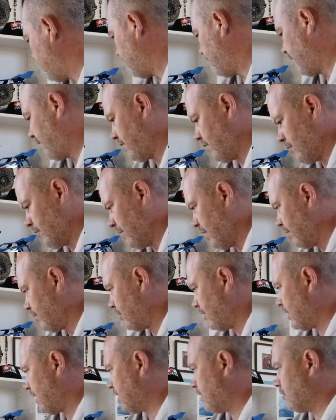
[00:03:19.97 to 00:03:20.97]
from
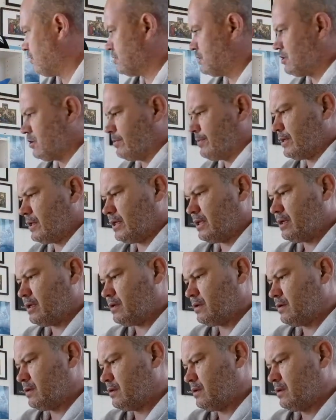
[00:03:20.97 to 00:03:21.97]
memory they go on top of here.
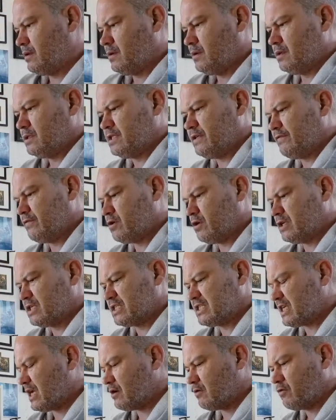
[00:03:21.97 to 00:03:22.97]
It's even got a
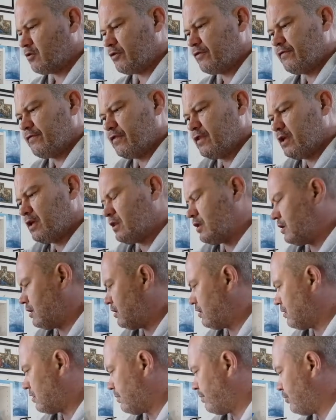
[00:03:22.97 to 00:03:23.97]
sunroof there that
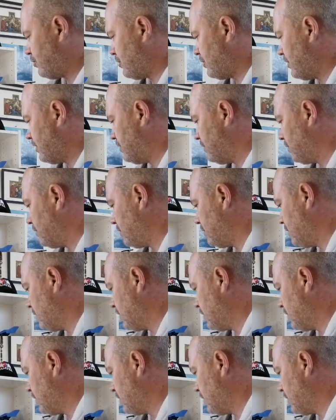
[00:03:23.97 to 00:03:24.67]
you've got to put in.